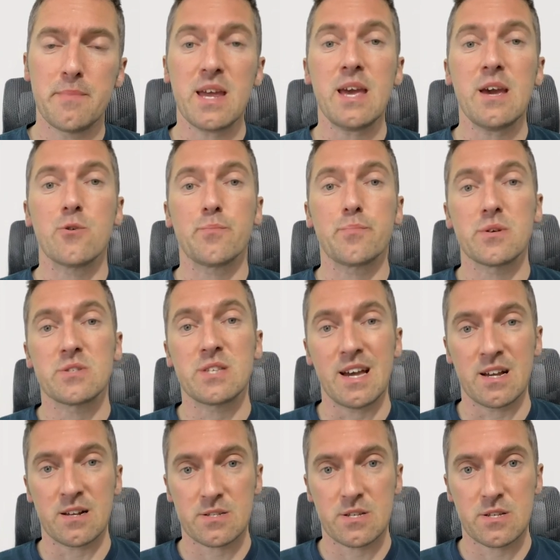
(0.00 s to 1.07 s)
may help you
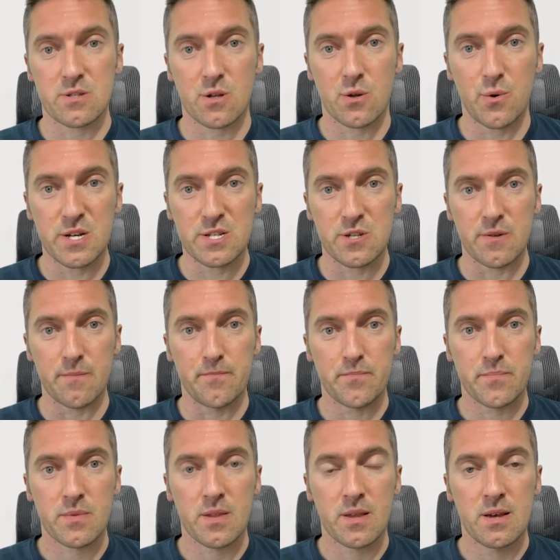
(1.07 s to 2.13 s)
to access the question.
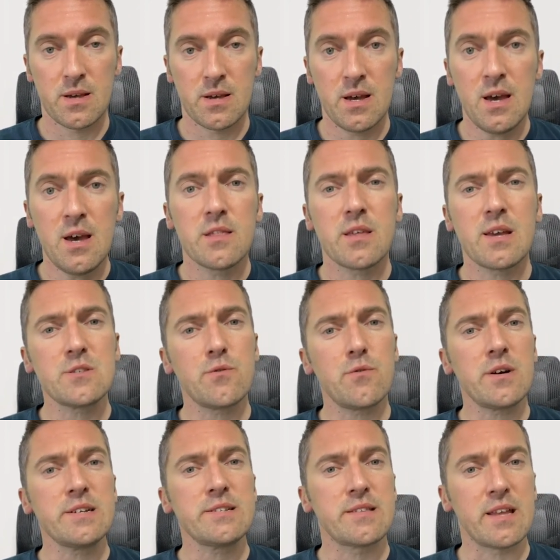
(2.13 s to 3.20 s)
These
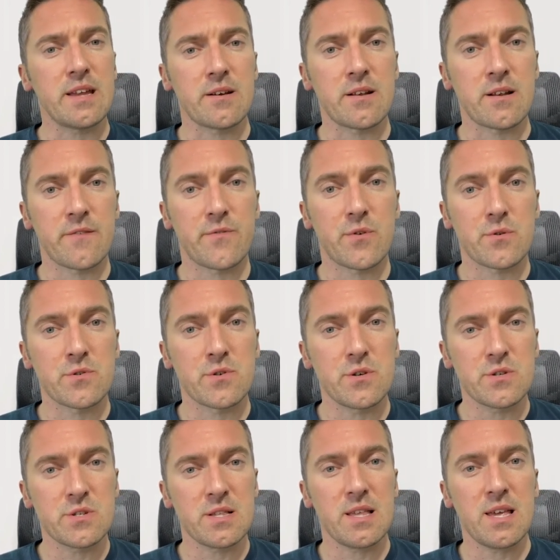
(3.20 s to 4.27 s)
are ideal if you're
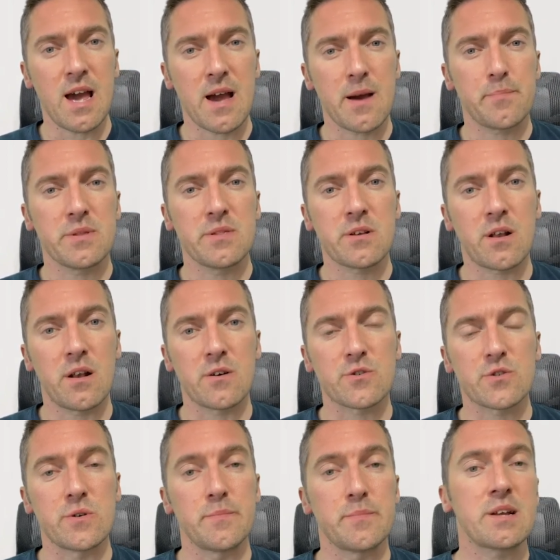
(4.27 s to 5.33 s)
using the app in the
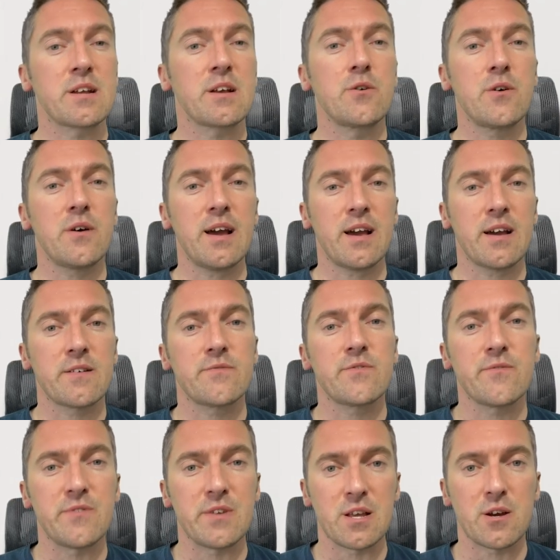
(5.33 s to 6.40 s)
classroom and cannot have
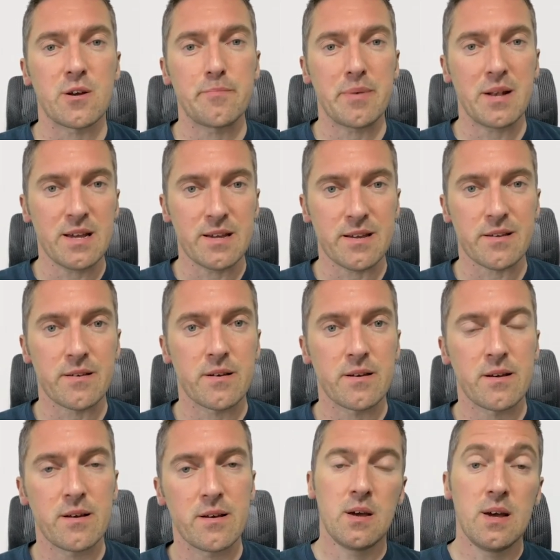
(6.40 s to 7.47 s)
a video playing.
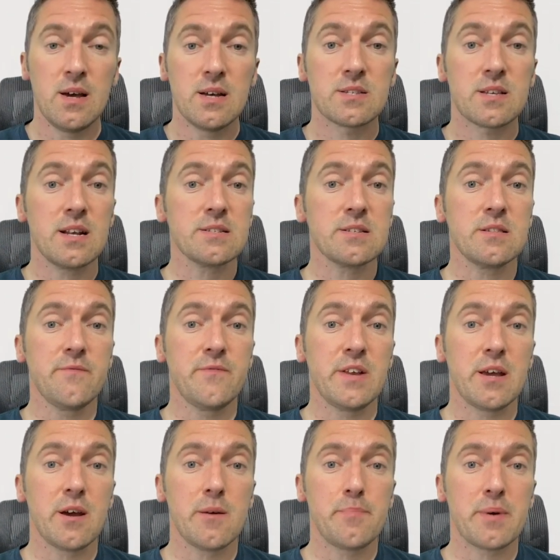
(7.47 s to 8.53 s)
Selecting the
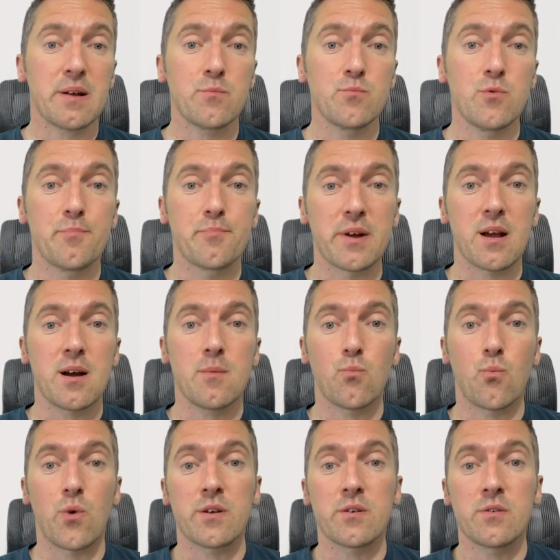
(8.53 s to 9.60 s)
Video button will bring
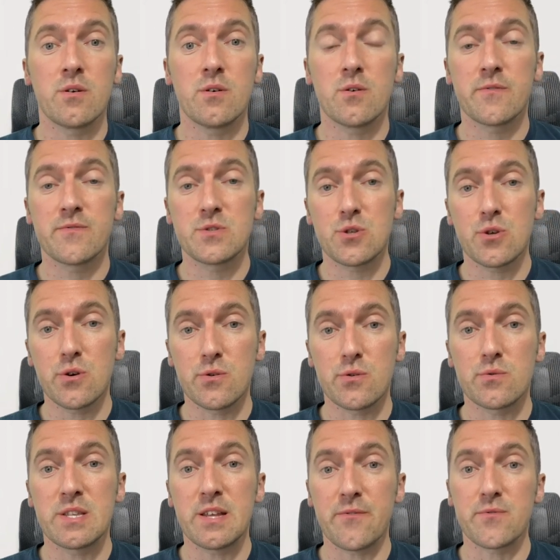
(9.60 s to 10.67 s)
up one of
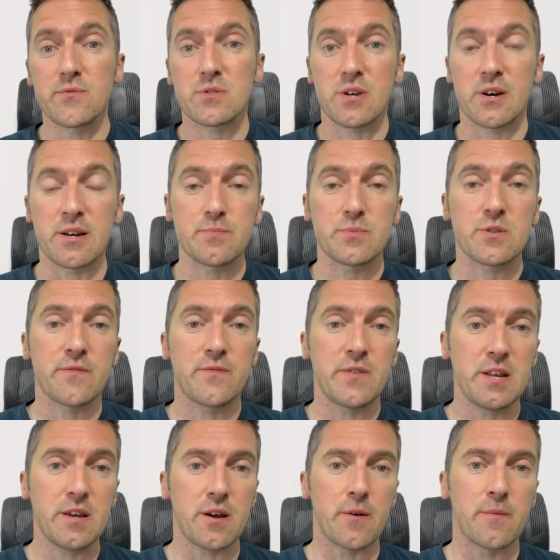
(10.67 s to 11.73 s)
2 different types of
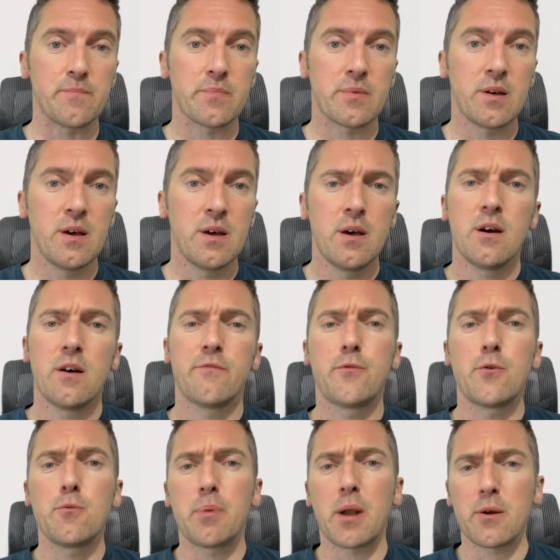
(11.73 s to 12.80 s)
video: a
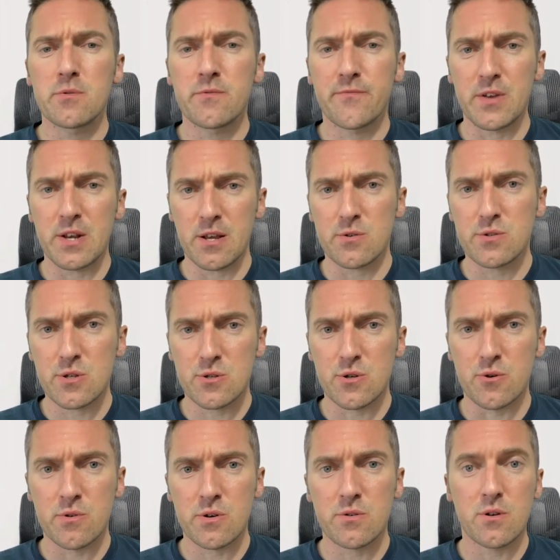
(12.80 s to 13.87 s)
full-blown video
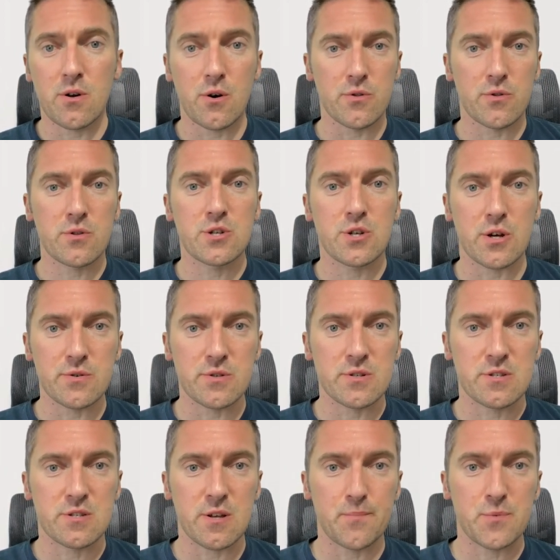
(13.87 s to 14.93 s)
tutorial on the
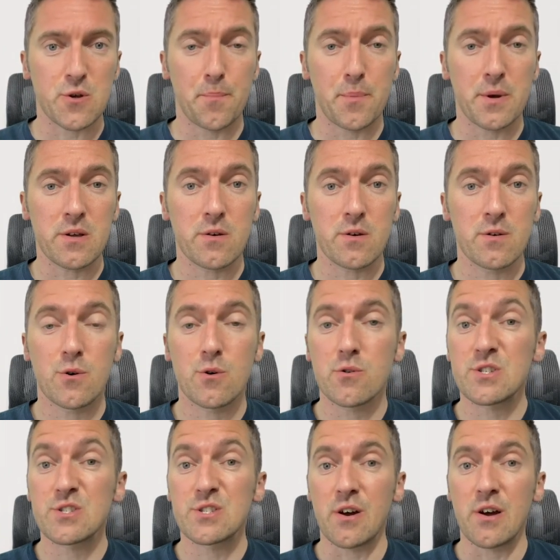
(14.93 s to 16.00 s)
chosen subtopic
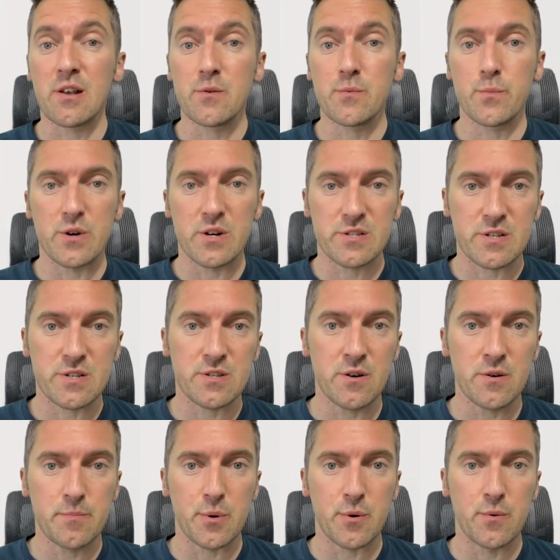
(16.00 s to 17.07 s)
or a silent worked
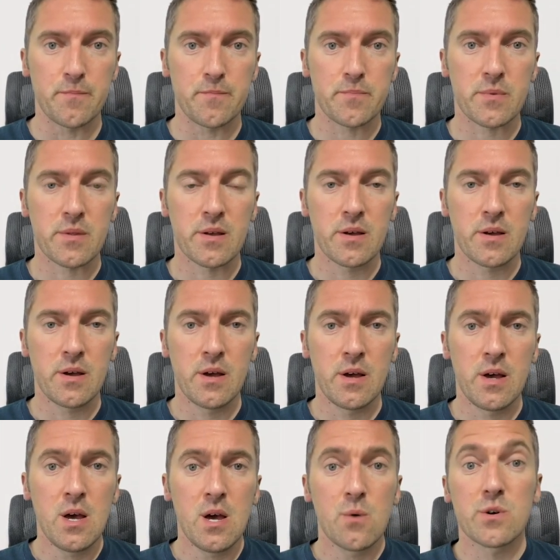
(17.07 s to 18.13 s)
example.
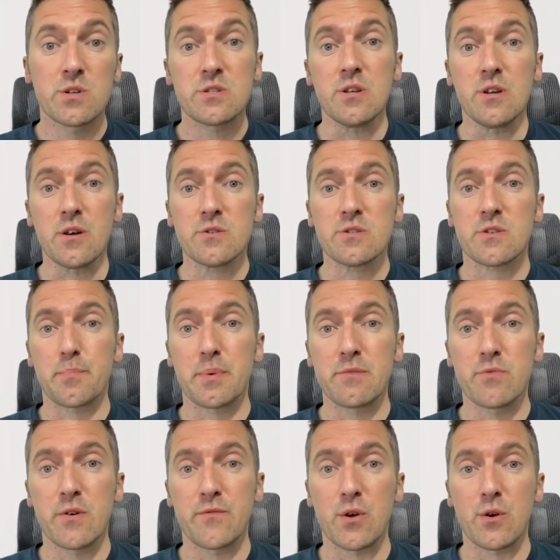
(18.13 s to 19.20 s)
Once the notes have
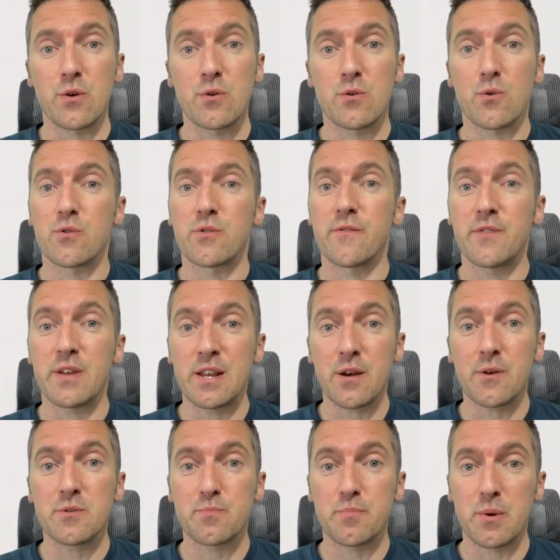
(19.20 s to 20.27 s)
been reviewed or the video has